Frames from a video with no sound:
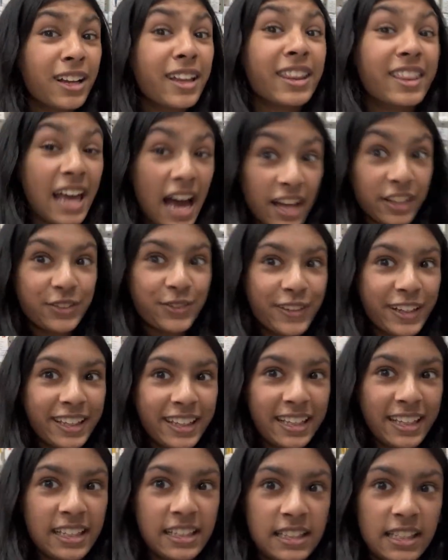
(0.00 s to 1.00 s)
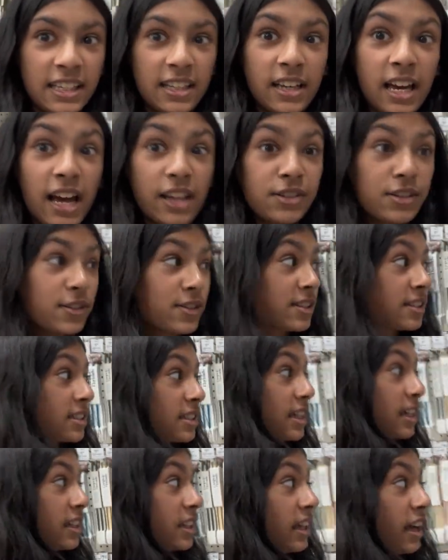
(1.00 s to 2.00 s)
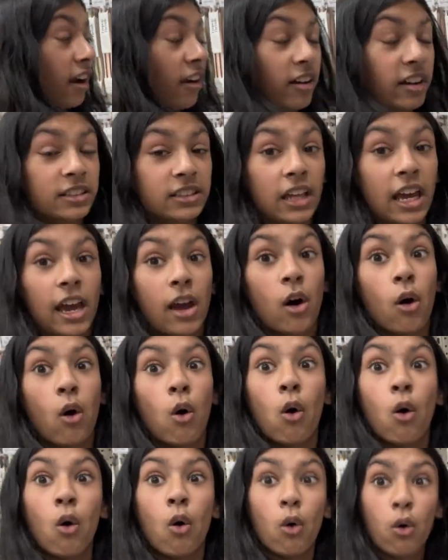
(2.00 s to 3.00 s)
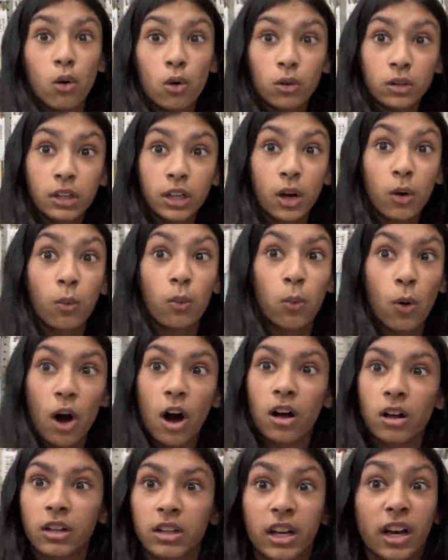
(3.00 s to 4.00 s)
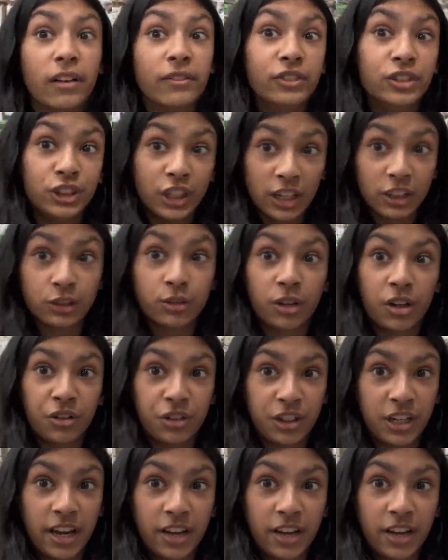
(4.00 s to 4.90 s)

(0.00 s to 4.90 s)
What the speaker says: that's really easy. As you can see, there is a whole wall of just crochet